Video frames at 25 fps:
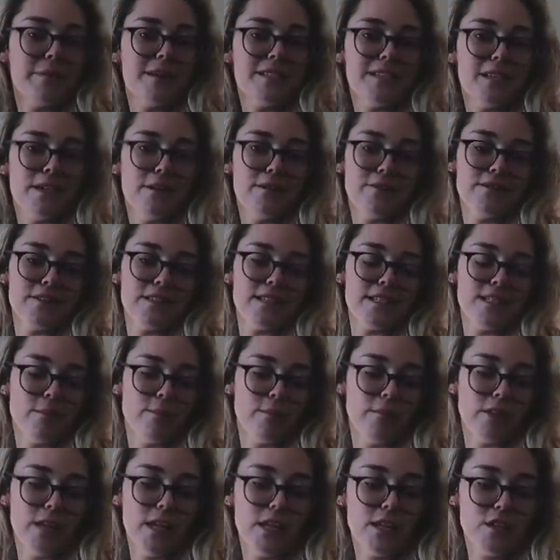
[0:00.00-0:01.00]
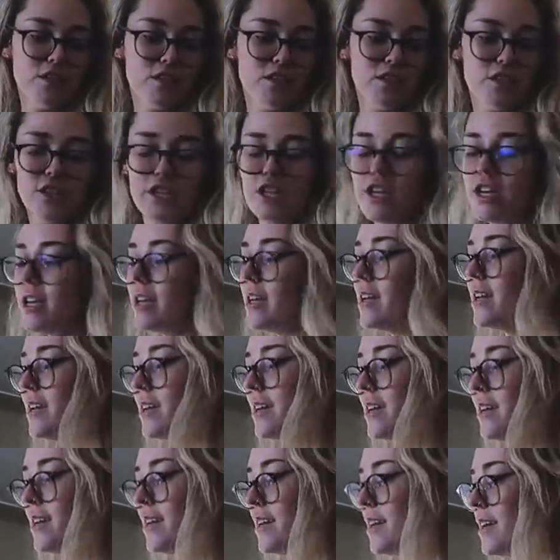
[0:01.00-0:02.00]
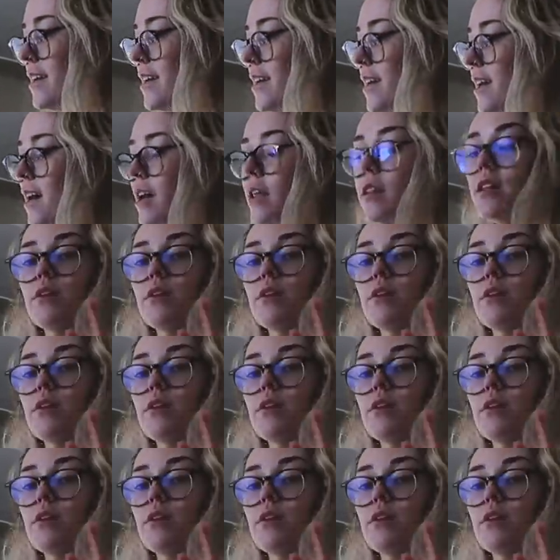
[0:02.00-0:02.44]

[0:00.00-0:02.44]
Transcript: myself some lunch. I